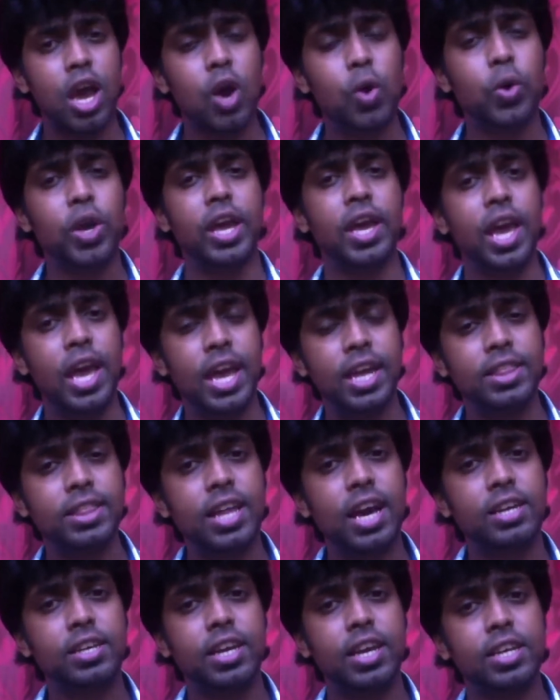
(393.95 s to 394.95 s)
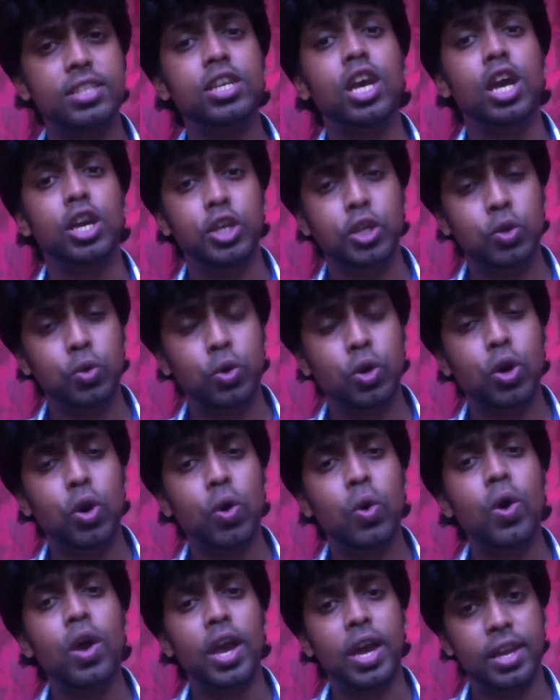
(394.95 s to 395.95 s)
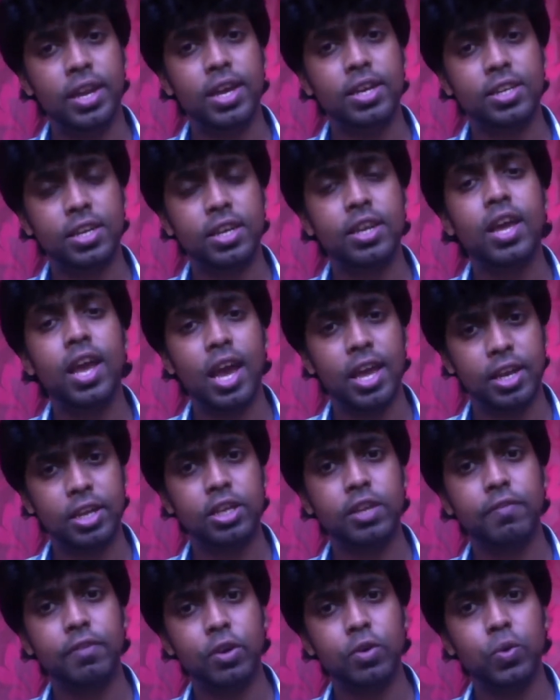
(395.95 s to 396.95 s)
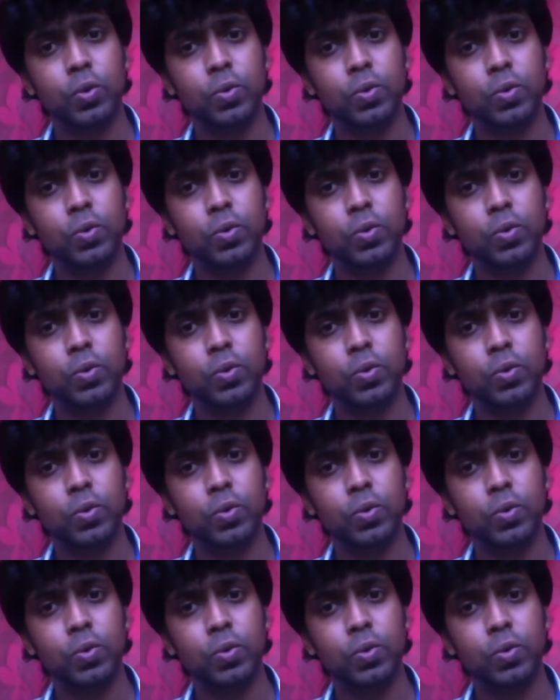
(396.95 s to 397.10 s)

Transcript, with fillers: Okay, in that case, you go and attend an interview.